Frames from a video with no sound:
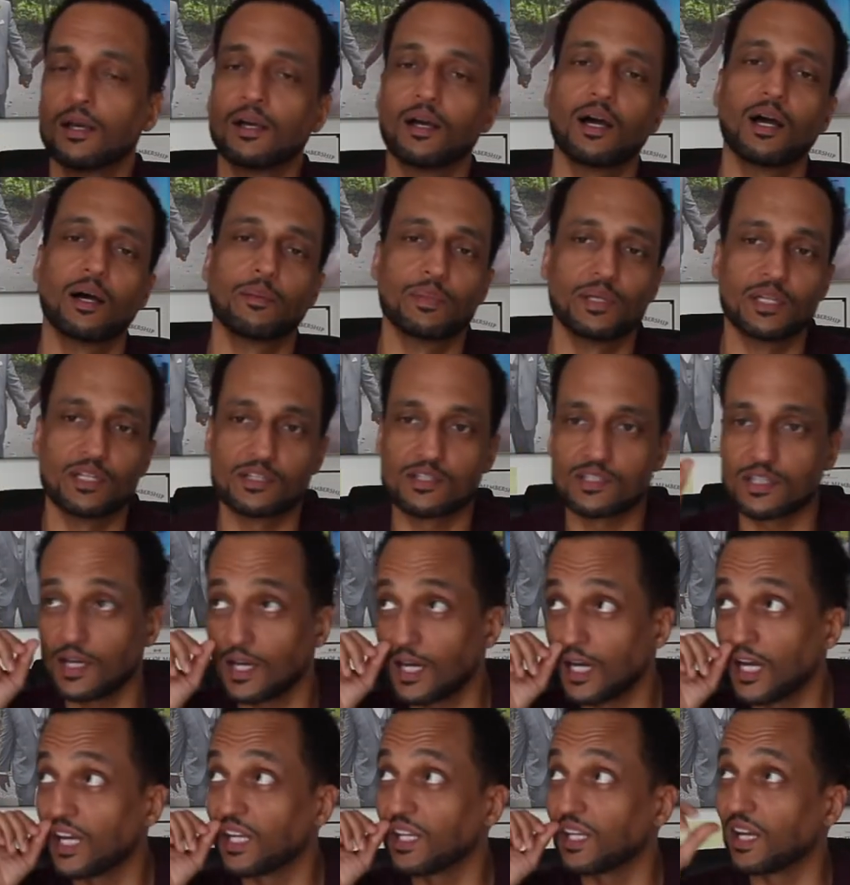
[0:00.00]
I'm
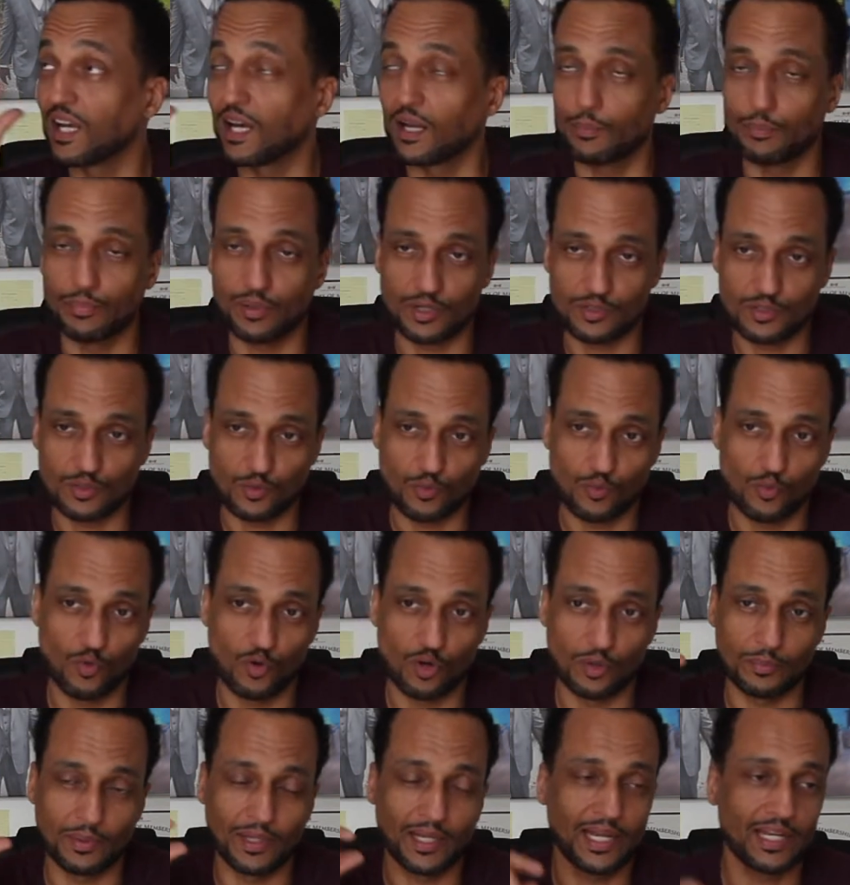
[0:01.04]
inside, they got a bunch of
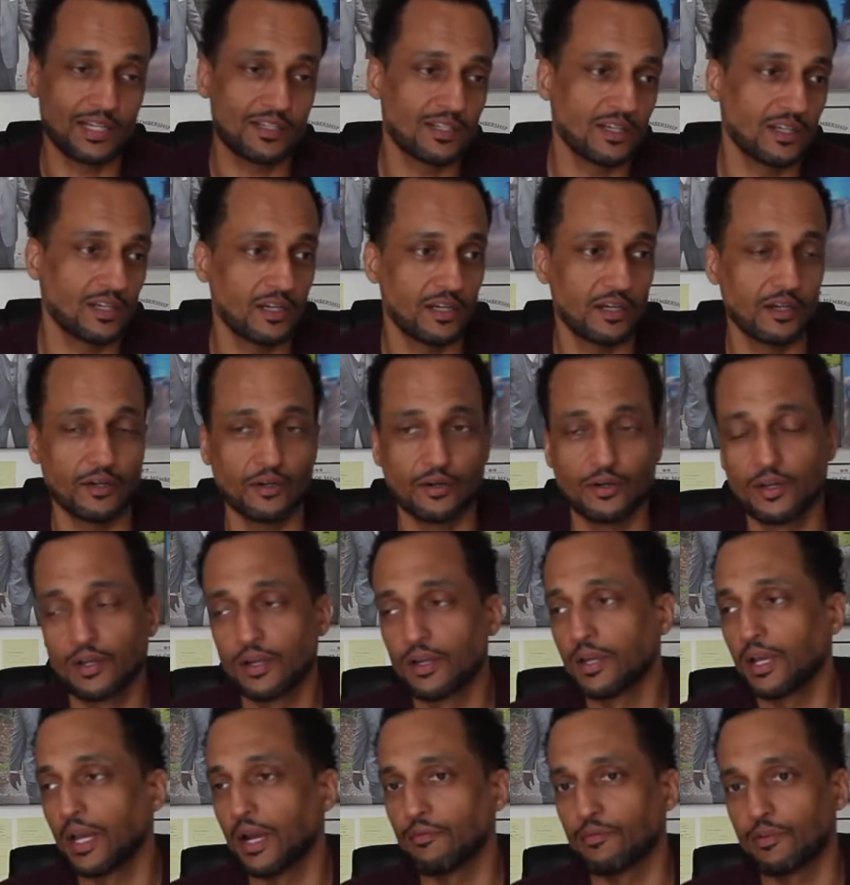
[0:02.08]
warm lights in there,
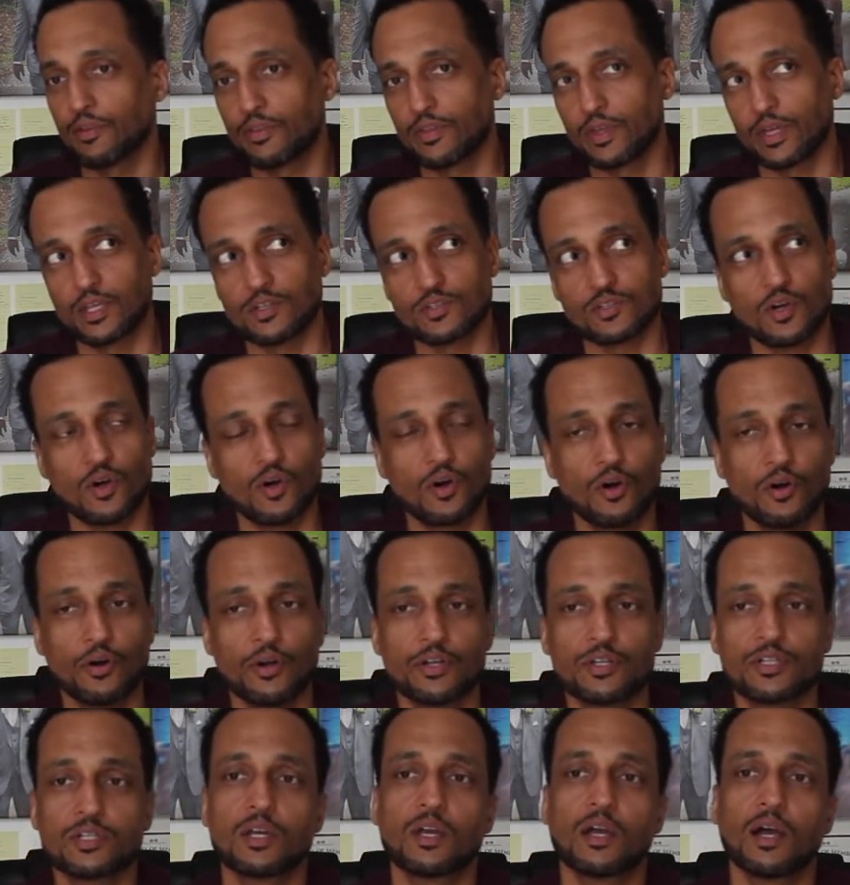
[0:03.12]
everything is
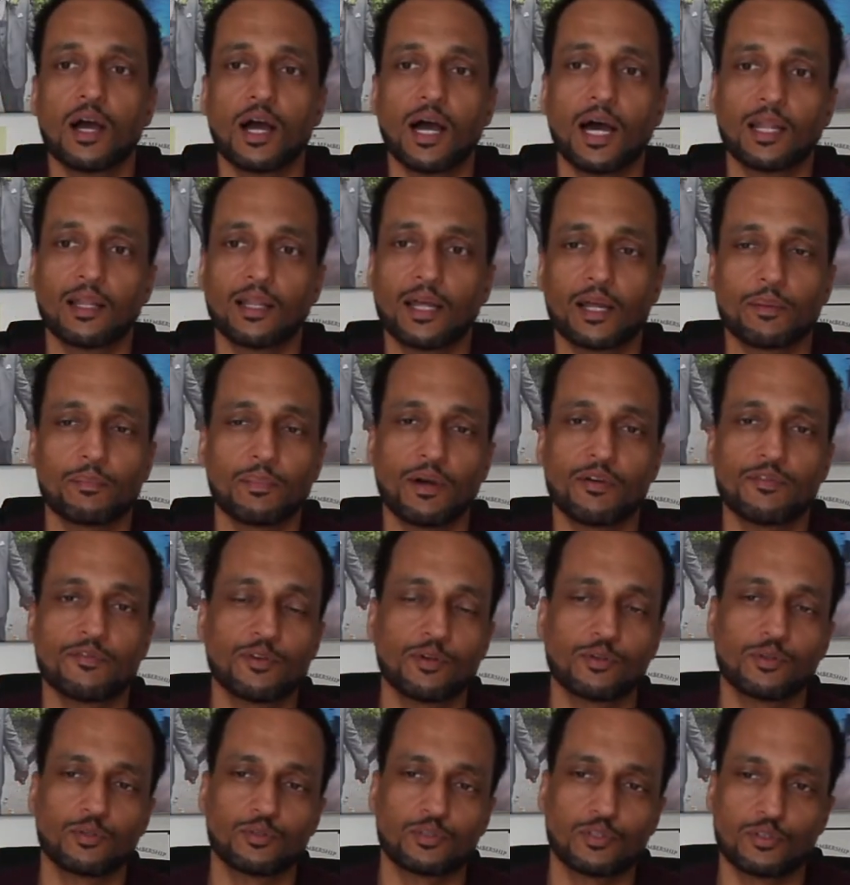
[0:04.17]
orange. I like my
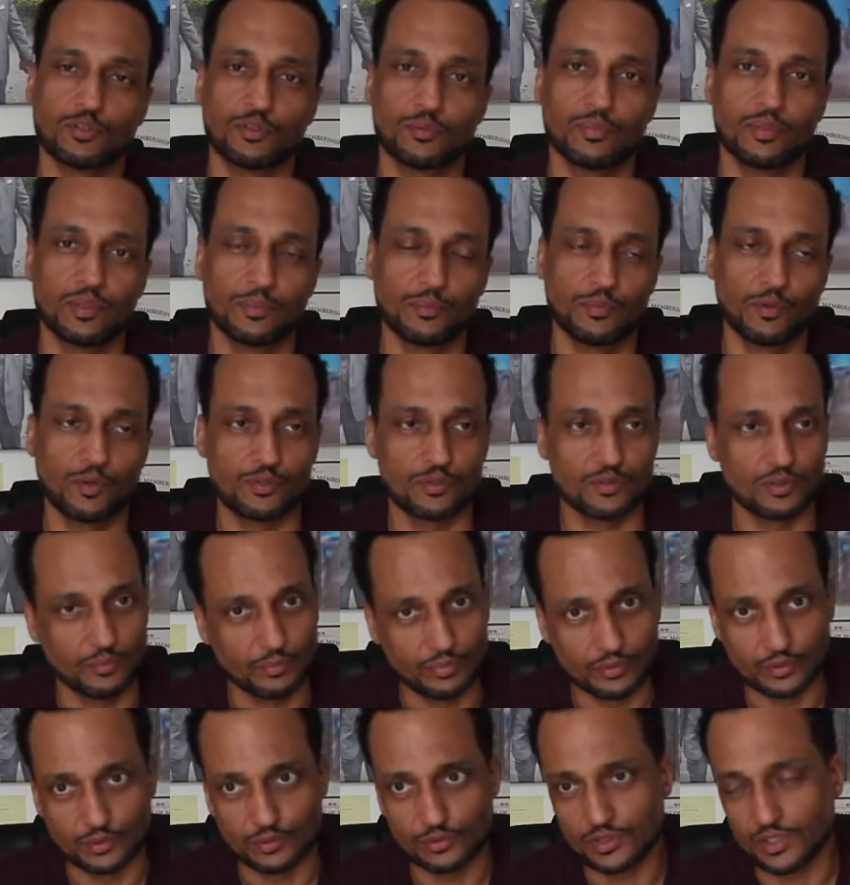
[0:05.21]
photos a little bit more to the
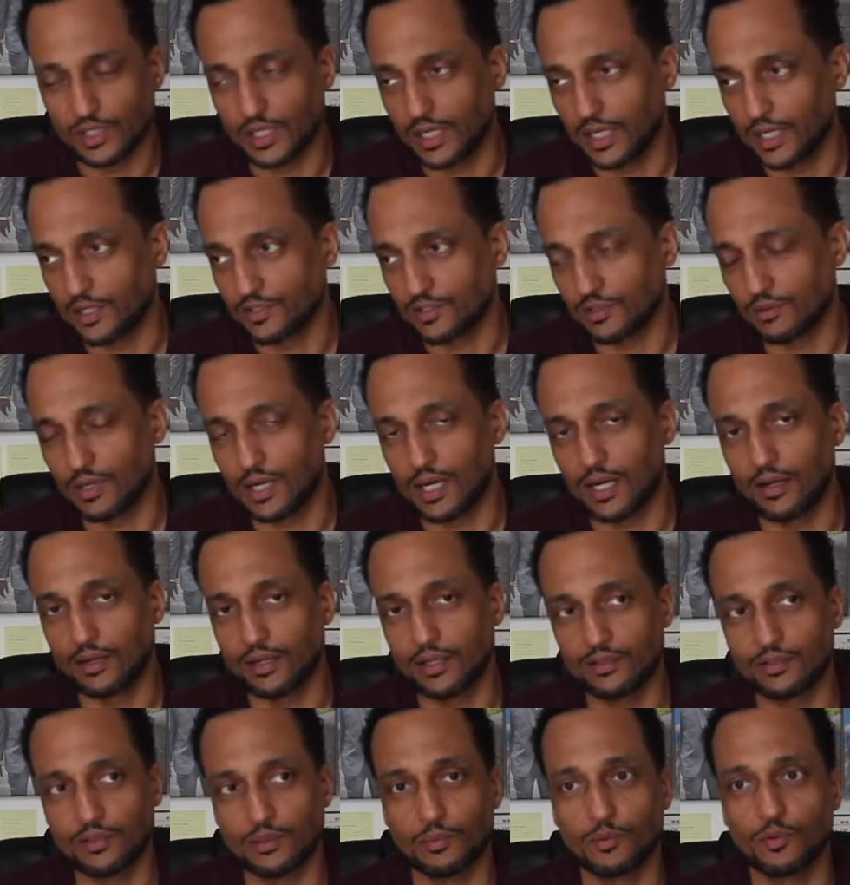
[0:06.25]
blue side, so I'll
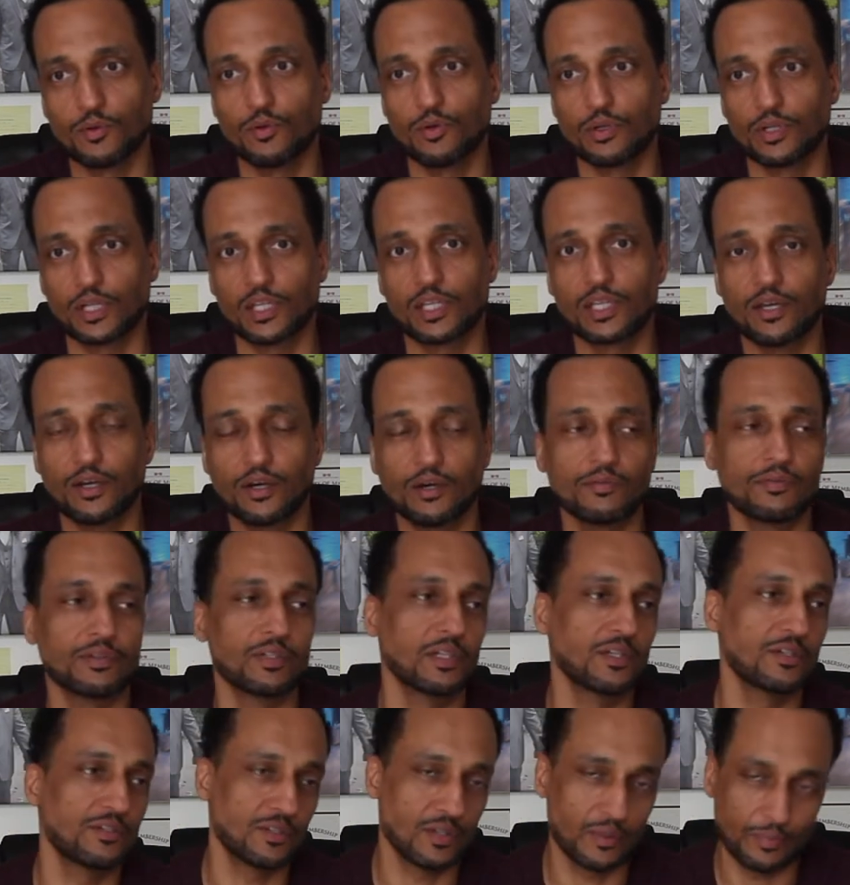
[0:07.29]
end up going to Kelvin
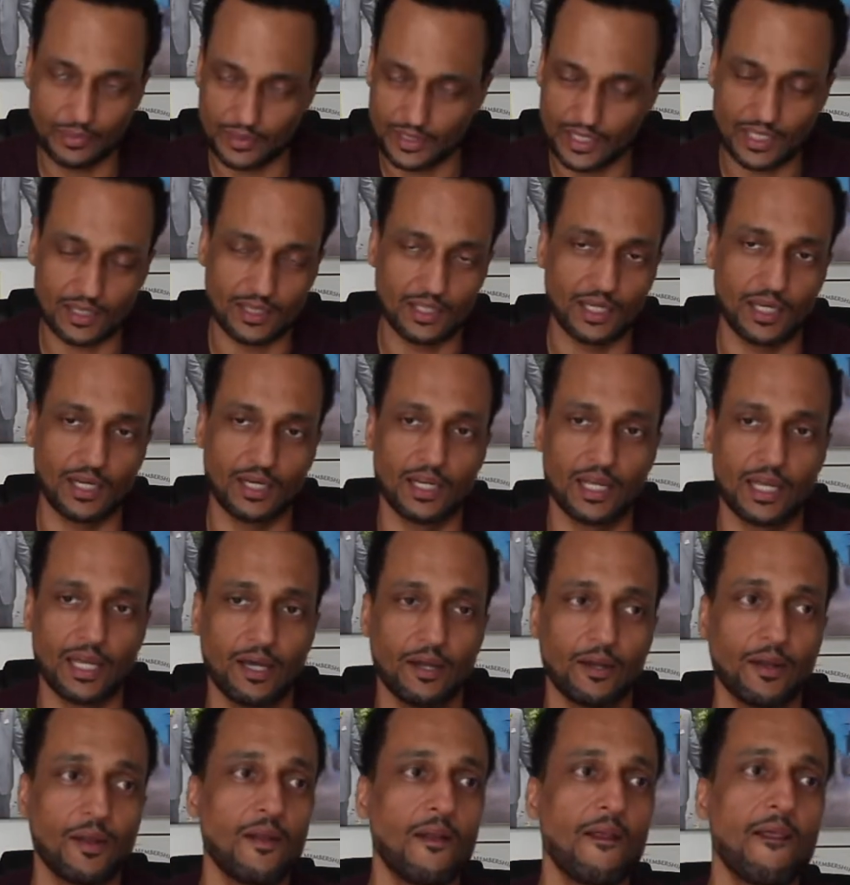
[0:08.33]
and jumping that thing down.